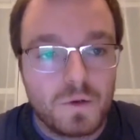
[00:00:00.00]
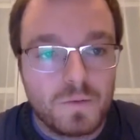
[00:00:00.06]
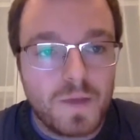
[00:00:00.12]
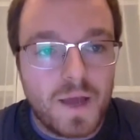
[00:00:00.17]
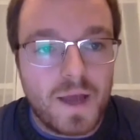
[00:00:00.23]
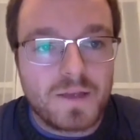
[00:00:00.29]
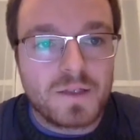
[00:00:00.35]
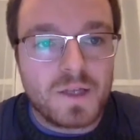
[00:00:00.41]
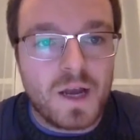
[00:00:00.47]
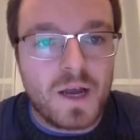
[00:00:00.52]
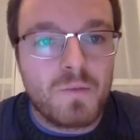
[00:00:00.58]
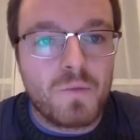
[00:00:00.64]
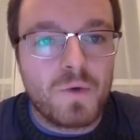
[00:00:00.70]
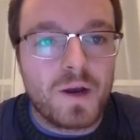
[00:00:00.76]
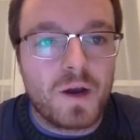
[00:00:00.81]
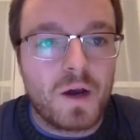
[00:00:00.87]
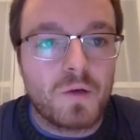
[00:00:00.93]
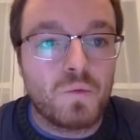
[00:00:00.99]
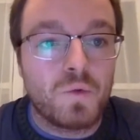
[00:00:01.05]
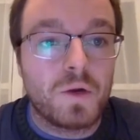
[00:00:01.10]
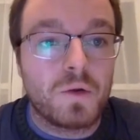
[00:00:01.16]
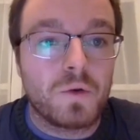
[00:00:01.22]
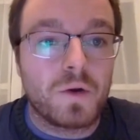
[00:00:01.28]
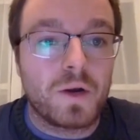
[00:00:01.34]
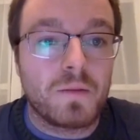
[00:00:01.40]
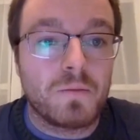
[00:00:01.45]
as time went on, we
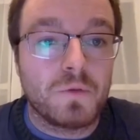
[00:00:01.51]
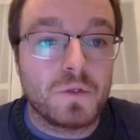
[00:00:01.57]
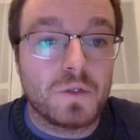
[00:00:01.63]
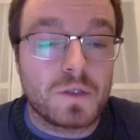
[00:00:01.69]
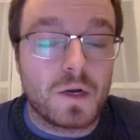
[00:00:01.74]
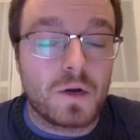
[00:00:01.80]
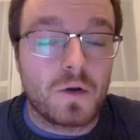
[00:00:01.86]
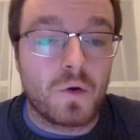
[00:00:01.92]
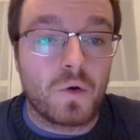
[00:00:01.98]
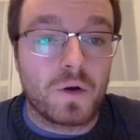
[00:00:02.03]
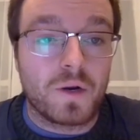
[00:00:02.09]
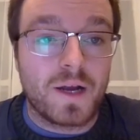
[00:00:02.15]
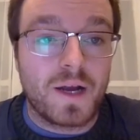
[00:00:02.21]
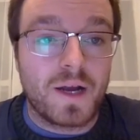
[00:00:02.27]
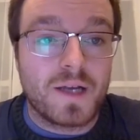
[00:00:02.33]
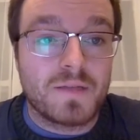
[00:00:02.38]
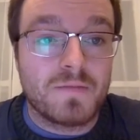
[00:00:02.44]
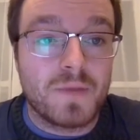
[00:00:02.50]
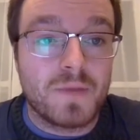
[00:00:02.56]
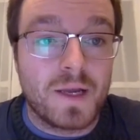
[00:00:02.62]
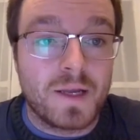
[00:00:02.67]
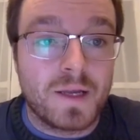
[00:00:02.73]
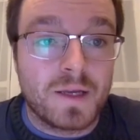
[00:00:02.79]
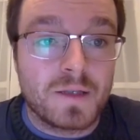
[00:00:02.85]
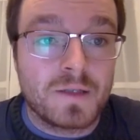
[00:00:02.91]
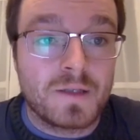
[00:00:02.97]
were able to start organized
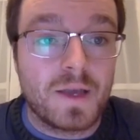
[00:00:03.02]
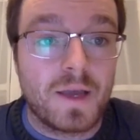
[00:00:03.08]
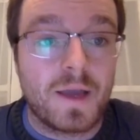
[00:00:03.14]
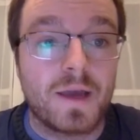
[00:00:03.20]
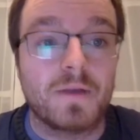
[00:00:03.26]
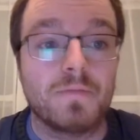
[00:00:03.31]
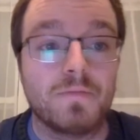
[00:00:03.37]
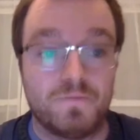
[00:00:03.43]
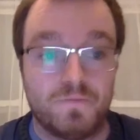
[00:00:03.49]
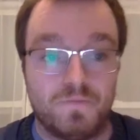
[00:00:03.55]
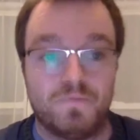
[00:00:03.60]
meetings and,